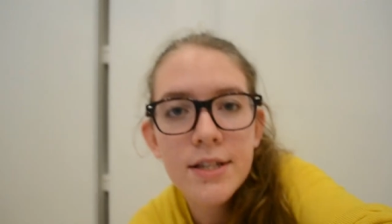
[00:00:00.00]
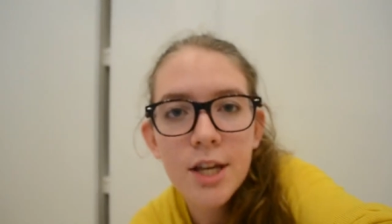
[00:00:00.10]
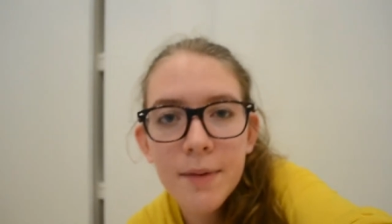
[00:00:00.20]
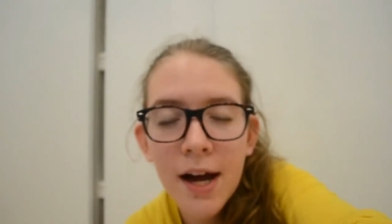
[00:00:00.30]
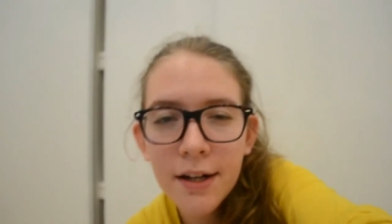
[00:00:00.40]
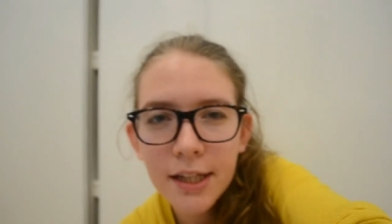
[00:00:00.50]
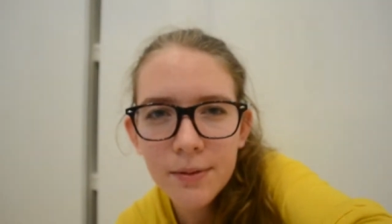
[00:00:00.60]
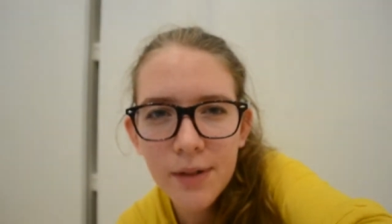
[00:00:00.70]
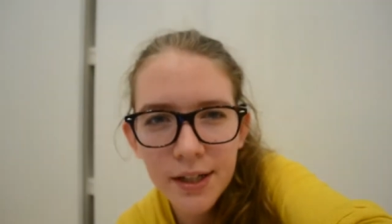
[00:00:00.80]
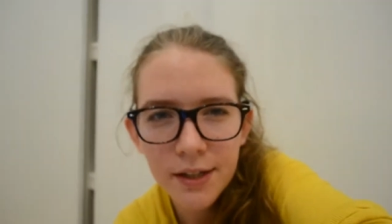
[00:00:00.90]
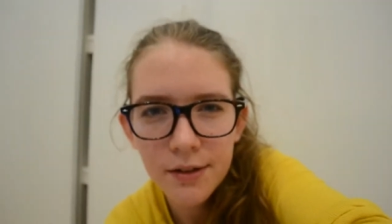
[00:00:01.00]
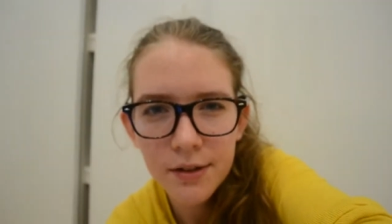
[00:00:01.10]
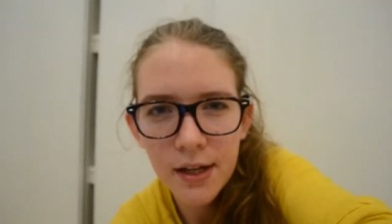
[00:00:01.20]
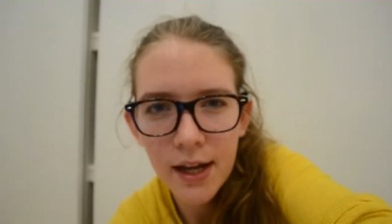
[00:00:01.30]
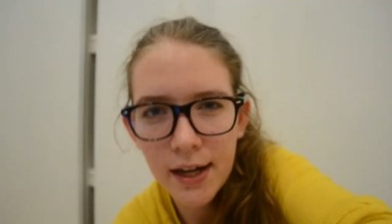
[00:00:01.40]
So I'm currently working on
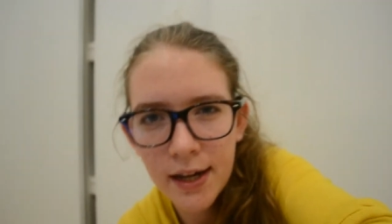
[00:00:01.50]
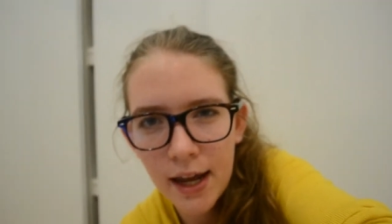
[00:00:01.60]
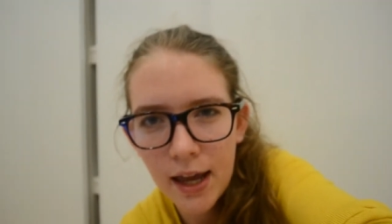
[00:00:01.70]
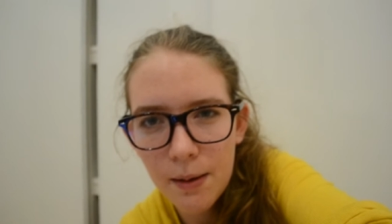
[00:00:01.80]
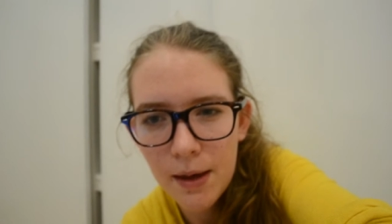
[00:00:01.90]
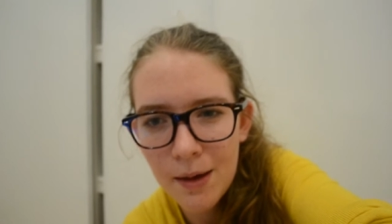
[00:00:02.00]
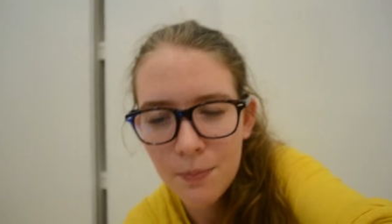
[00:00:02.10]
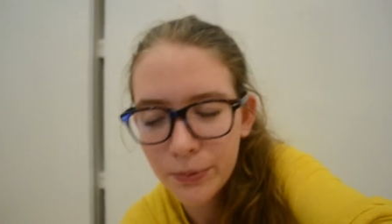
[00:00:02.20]
an, a